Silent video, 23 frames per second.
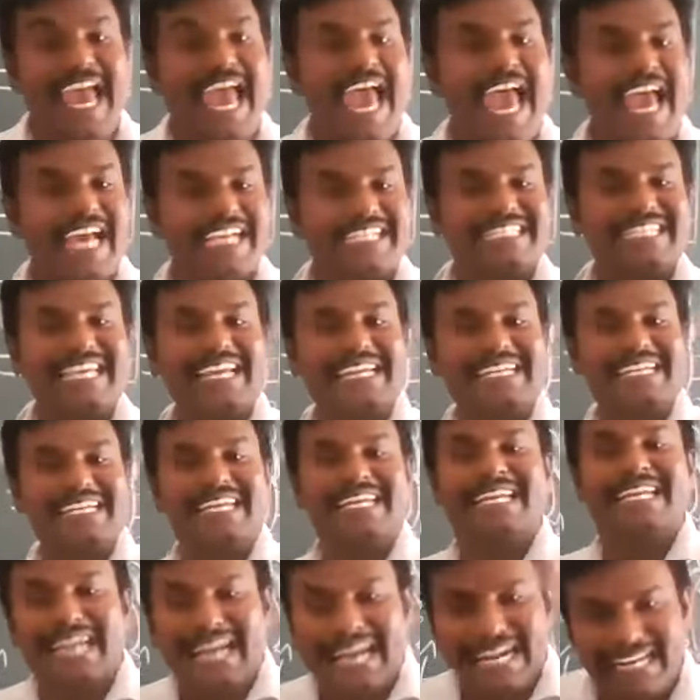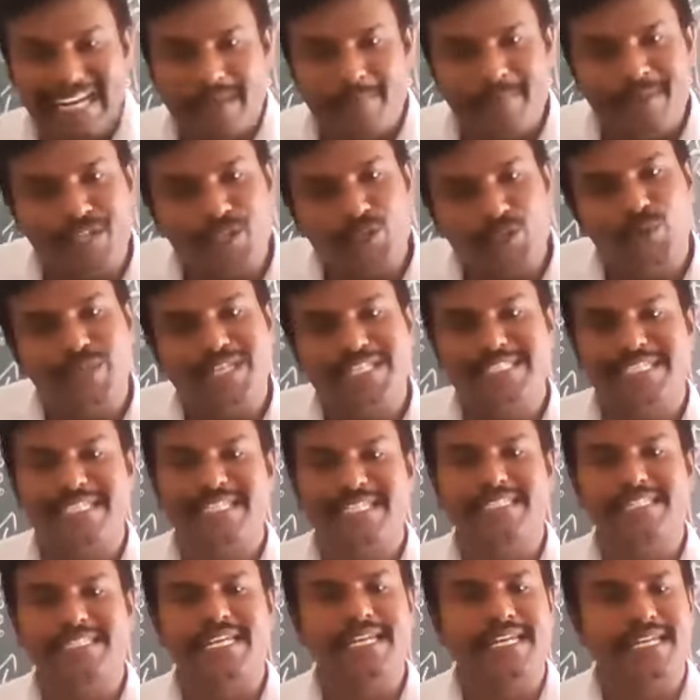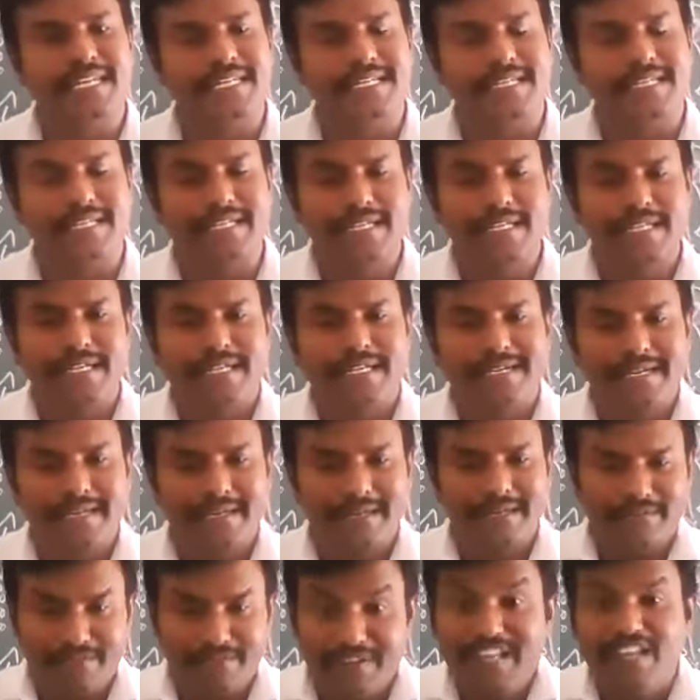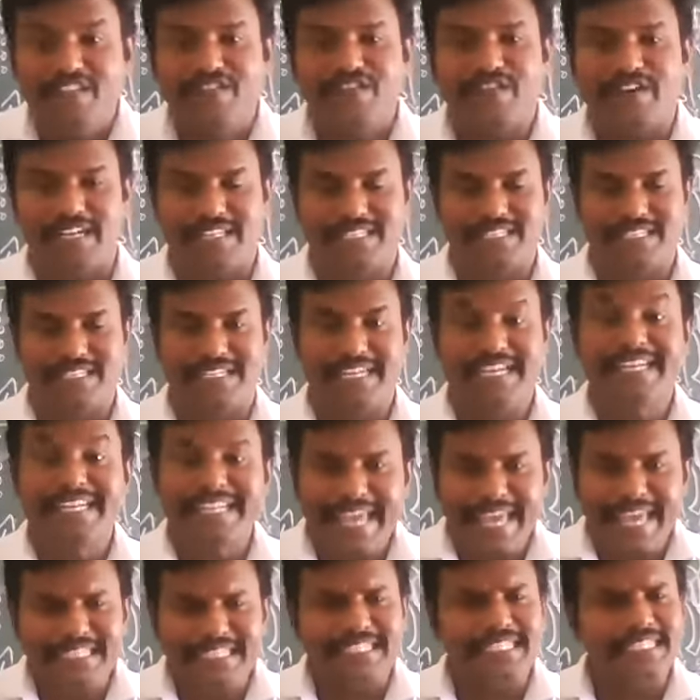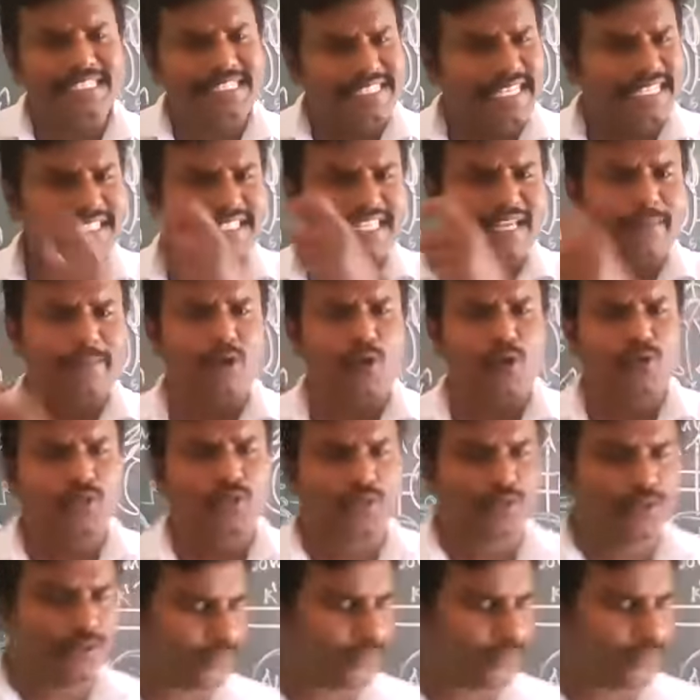Exciting and coming to resting state very fast. It takes just about